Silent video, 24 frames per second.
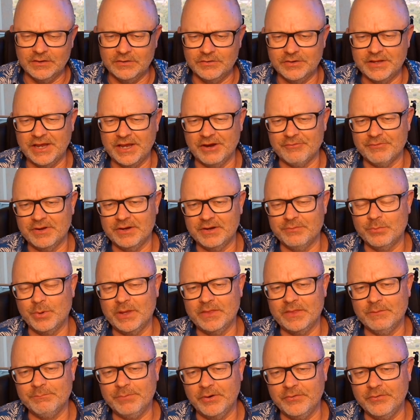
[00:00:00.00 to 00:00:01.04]
you can't really
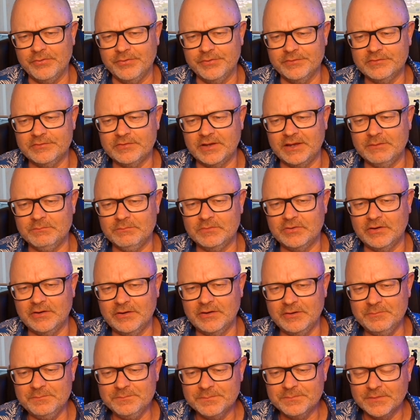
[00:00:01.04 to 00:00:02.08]
wear them both at the same
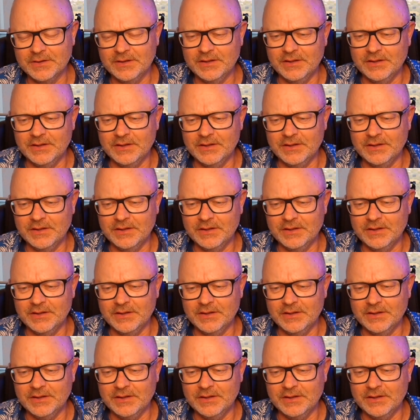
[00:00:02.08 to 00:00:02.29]
time.